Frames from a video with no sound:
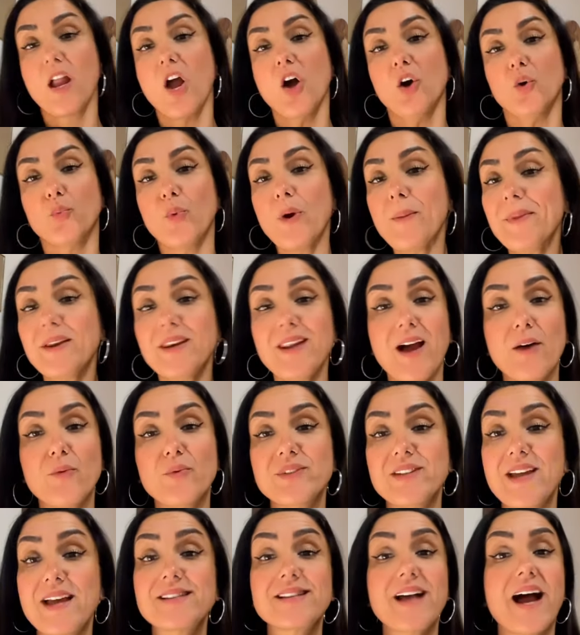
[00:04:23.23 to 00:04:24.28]
Women
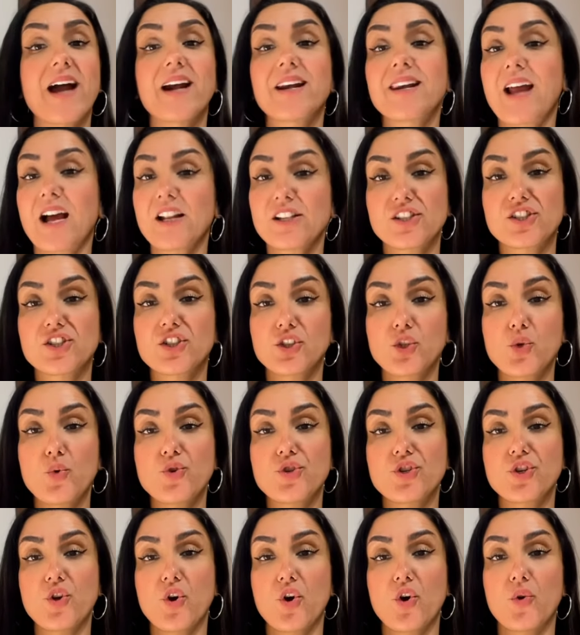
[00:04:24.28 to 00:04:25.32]
nowadays are not
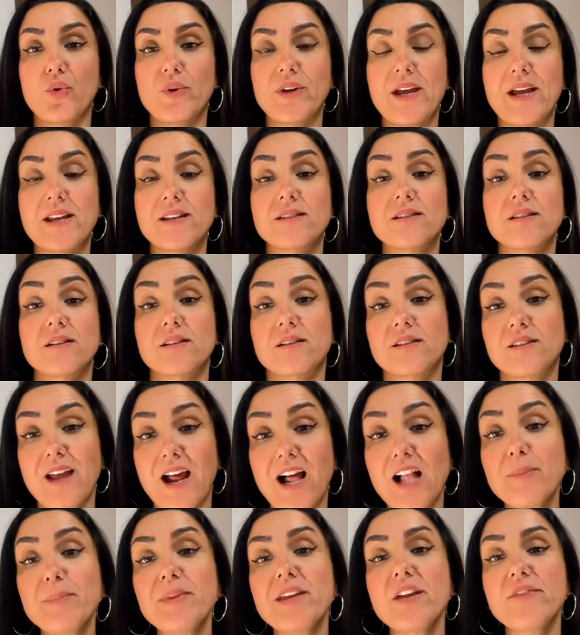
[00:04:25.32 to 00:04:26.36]
solution-oriented.
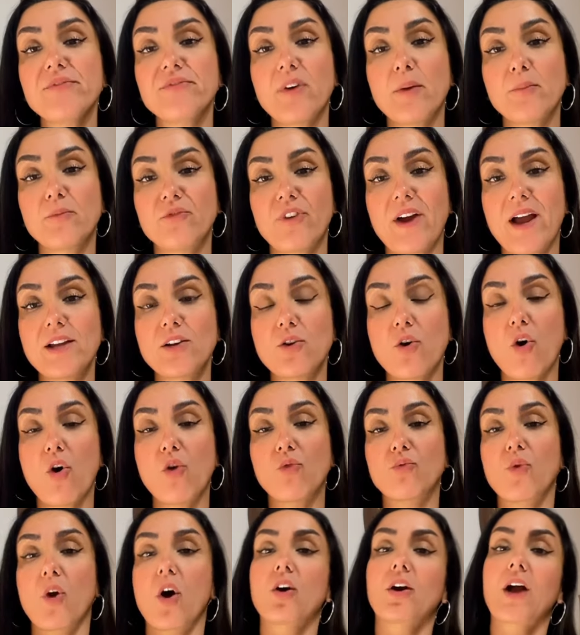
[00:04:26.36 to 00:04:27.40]
Tell me if I'm right or
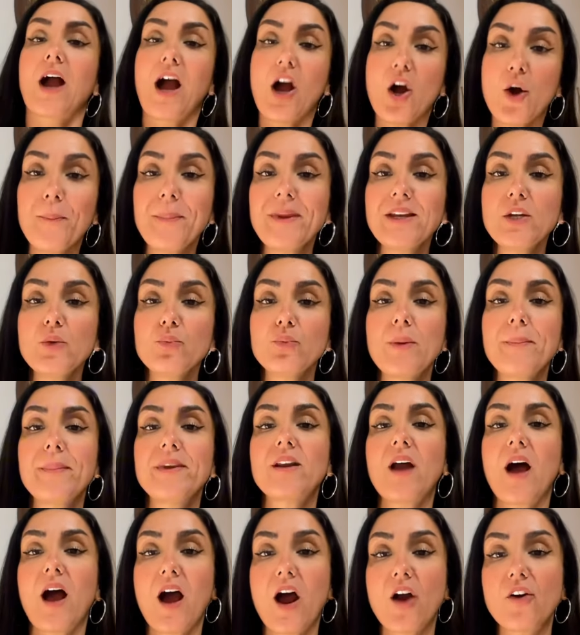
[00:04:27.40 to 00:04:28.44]
wrong. How many women
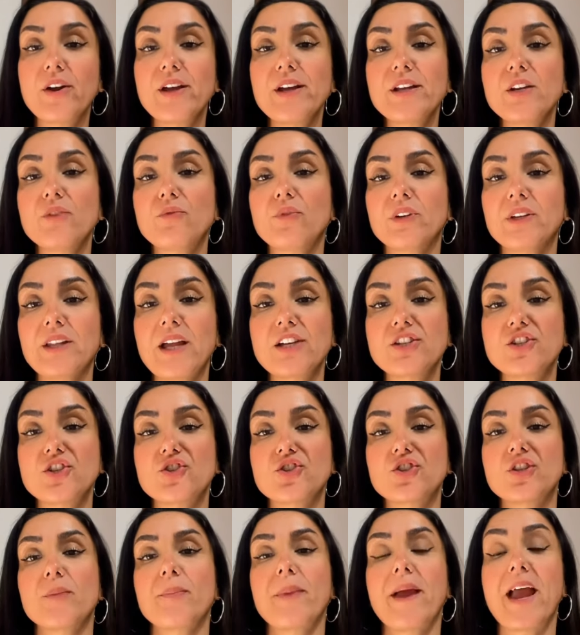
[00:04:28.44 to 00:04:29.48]
are in a
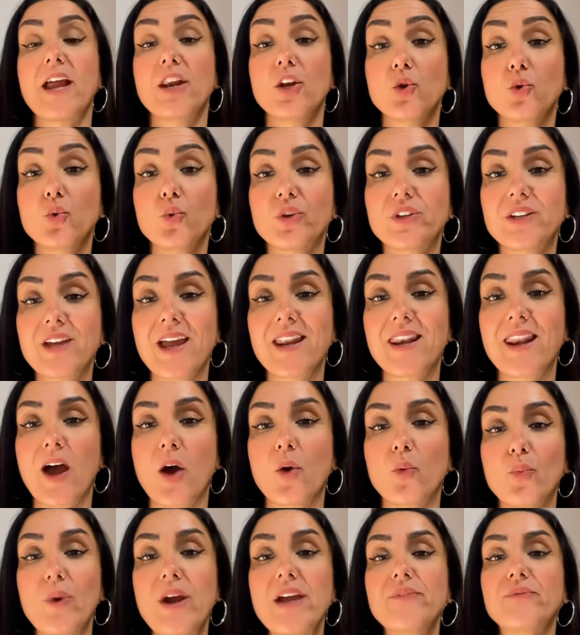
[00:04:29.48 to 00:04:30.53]
relationship and who cannot
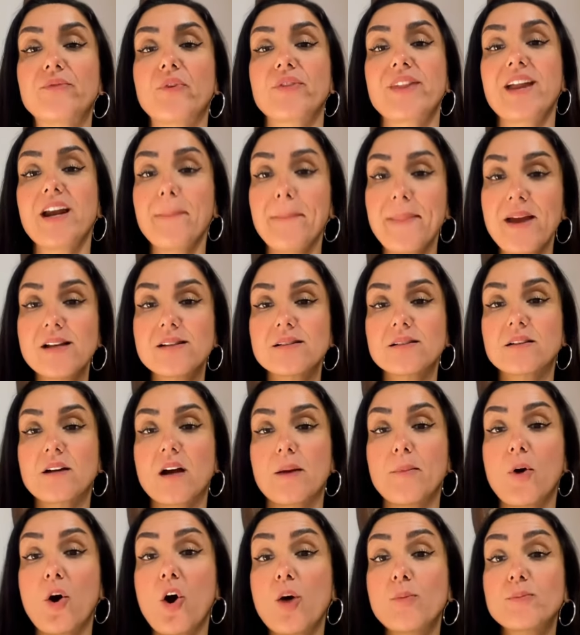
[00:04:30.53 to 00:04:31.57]
wait for their man to come
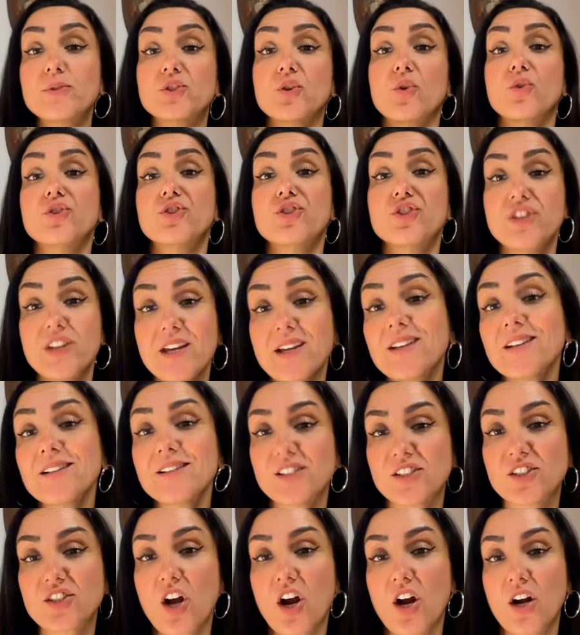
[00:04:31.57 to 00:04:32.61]
home so she can
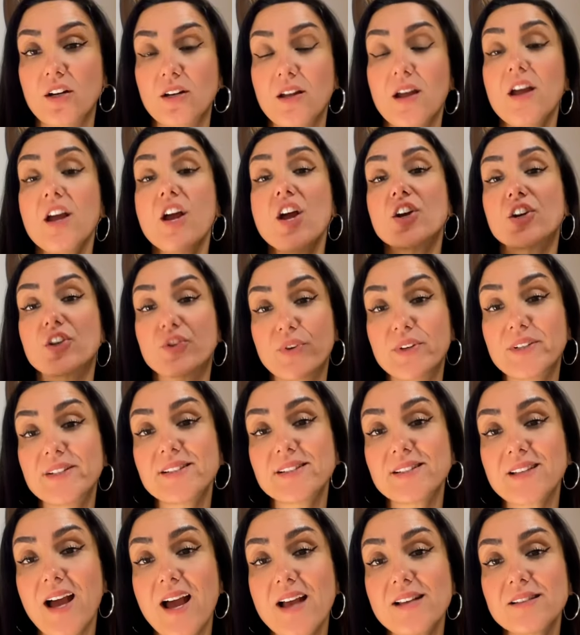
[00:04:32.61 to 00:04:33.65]
start
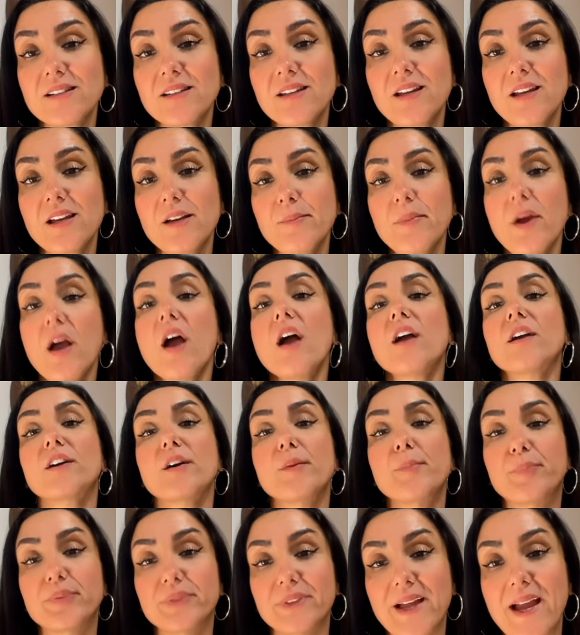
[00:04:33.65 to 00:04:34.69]
criticizing him,
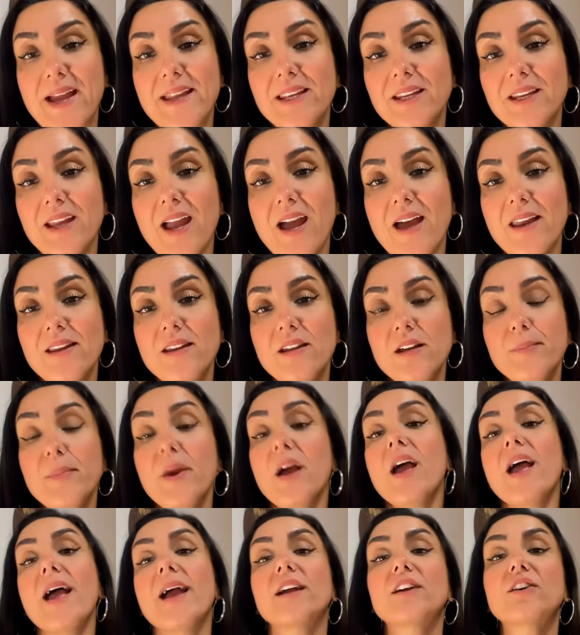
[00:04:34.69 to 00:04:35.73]
complaining at him,
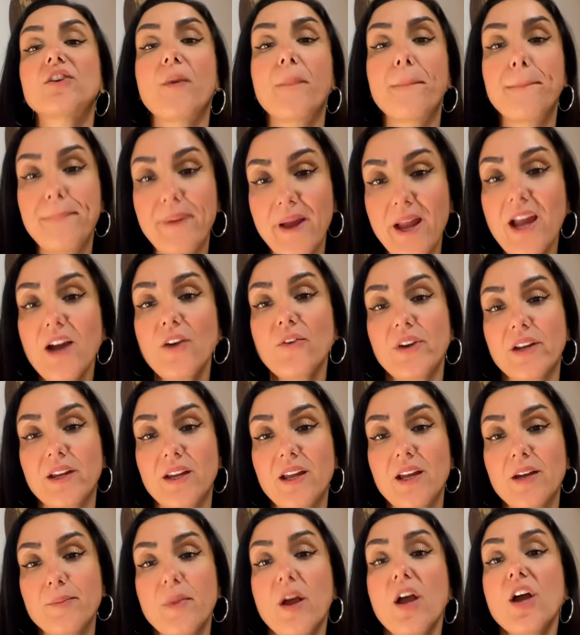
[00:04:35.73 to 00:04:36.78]
and comparing
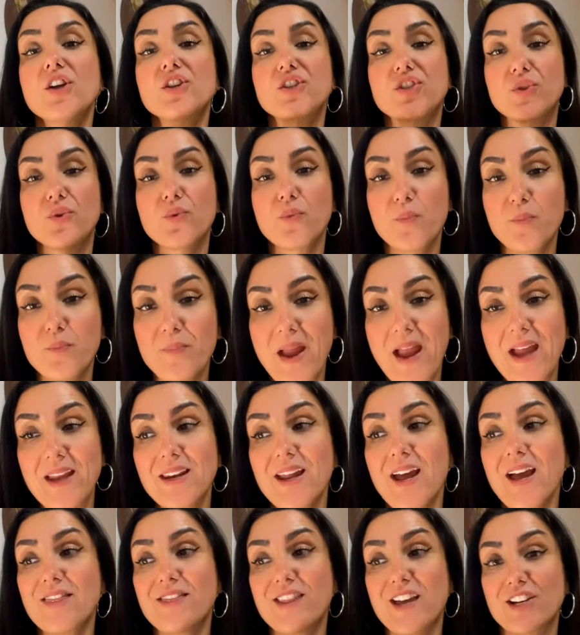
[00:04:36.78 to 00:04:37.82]
him to
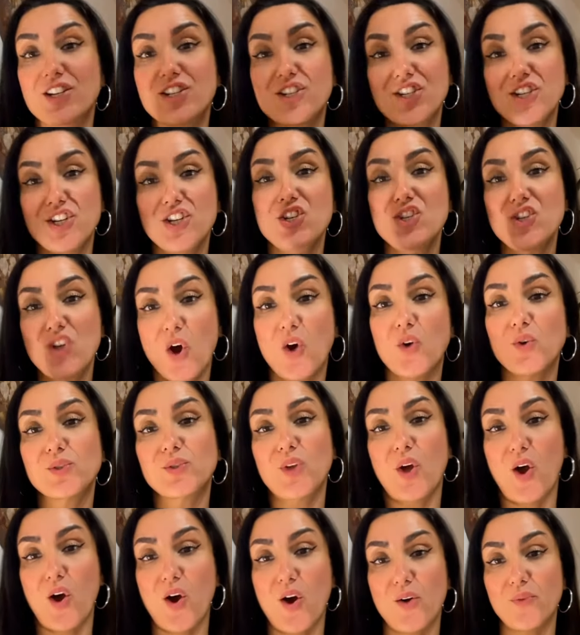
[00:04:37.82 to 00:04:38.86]
men that she knows
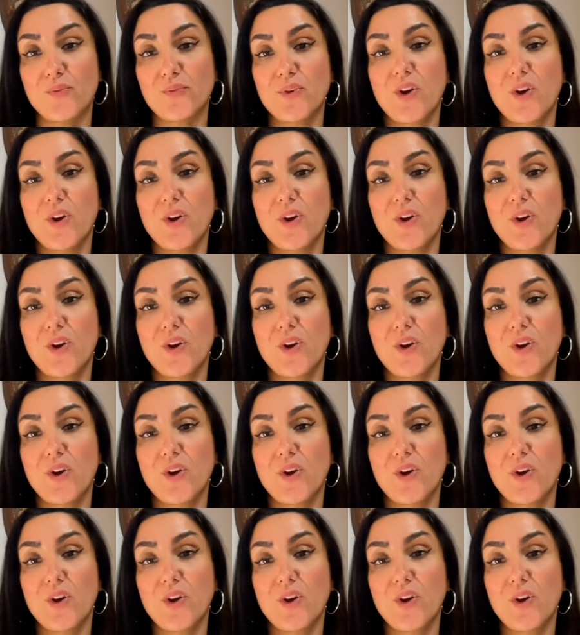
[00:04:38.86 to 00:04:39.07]
of?